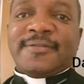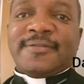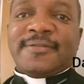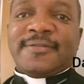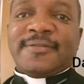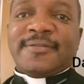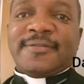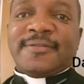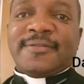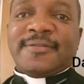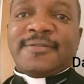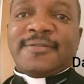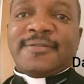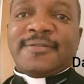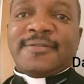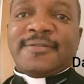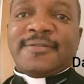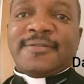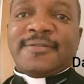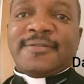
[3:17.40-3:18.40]

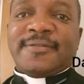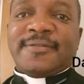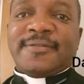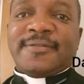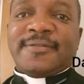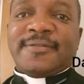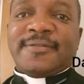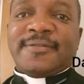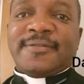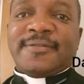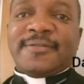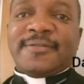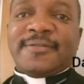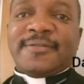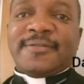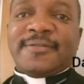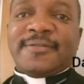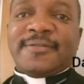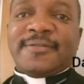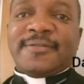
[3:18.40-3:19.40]

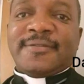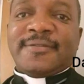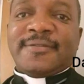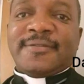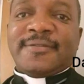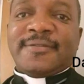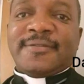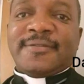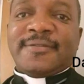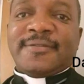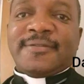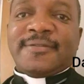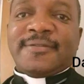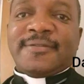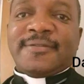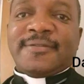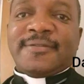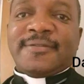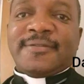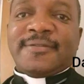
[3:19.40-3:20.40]

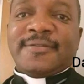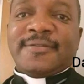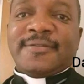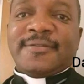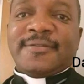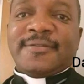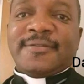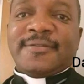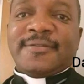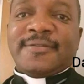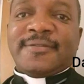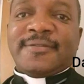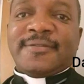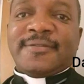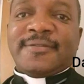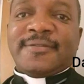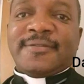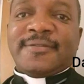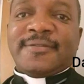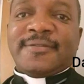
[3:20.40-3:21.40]

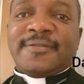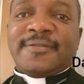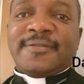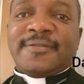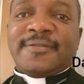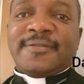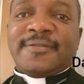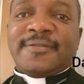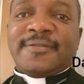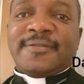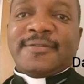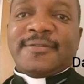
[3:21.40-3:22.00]
(no lip movement)